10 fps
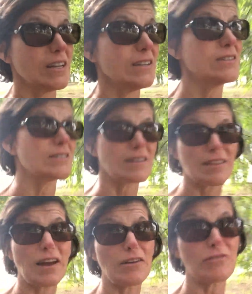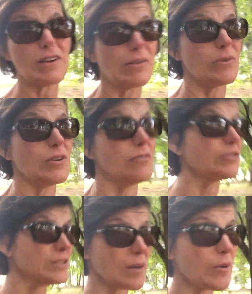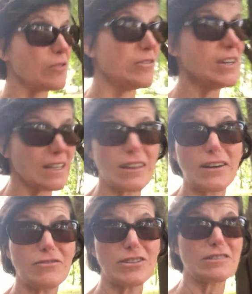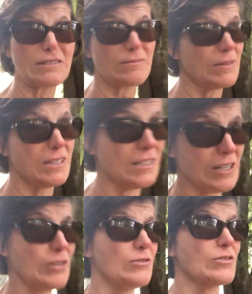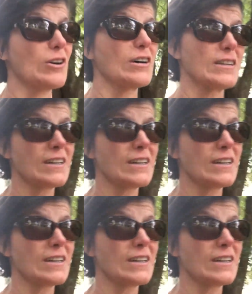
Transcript: it's just life. And when you're full-time RVing, life just continues on.